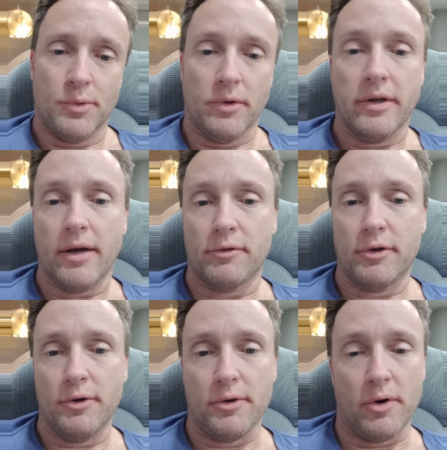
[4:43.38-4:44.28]
We only have
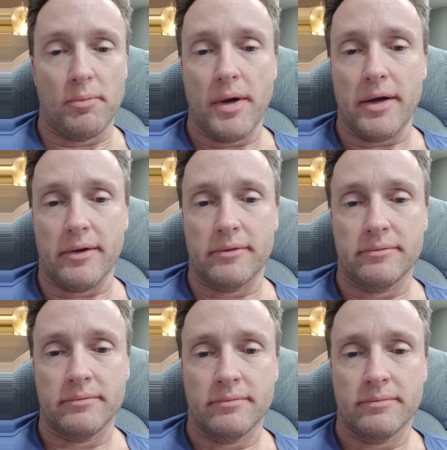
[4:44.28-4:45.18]
two to obey
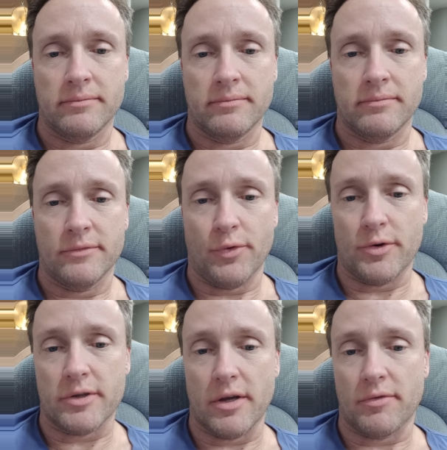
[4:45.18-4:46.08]

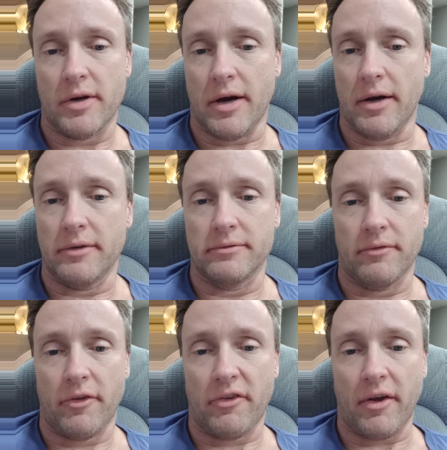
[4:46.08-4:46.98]
first, love God,
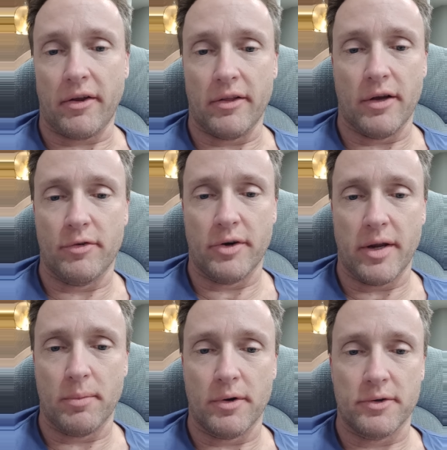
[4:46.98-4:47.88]
and second, love your
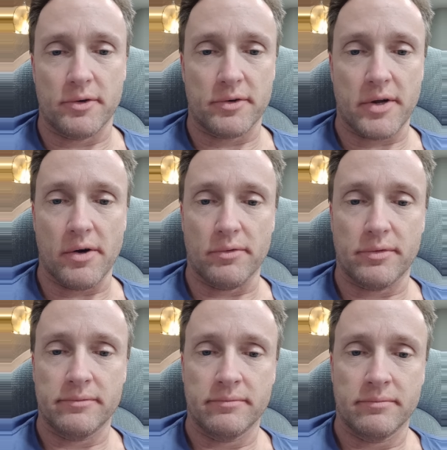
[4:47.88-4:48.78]
neighbor as
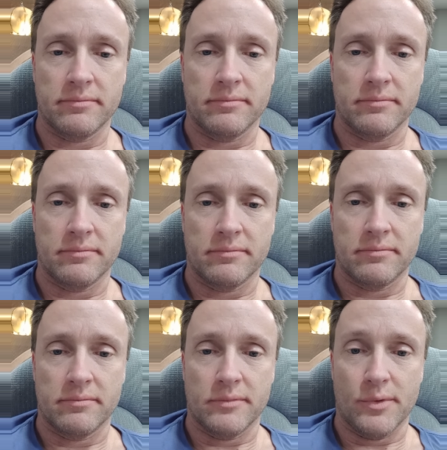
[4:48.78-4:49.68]
yourself.
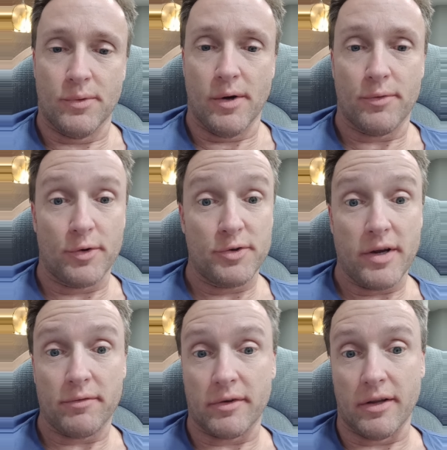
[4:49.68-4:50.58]
Well, first, you
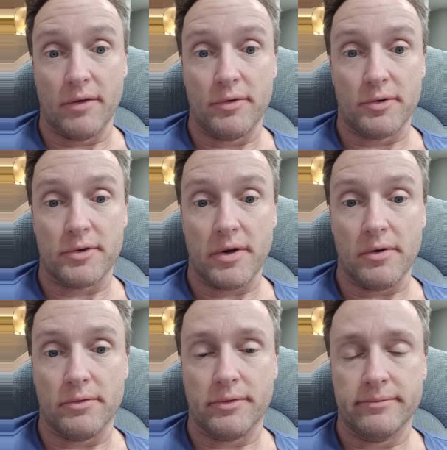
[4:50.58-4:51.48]
have to love
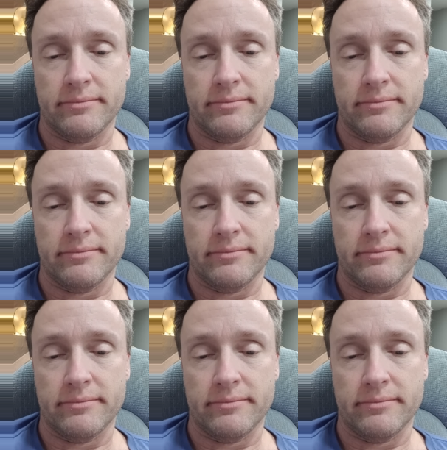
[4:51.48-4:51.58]
yourself.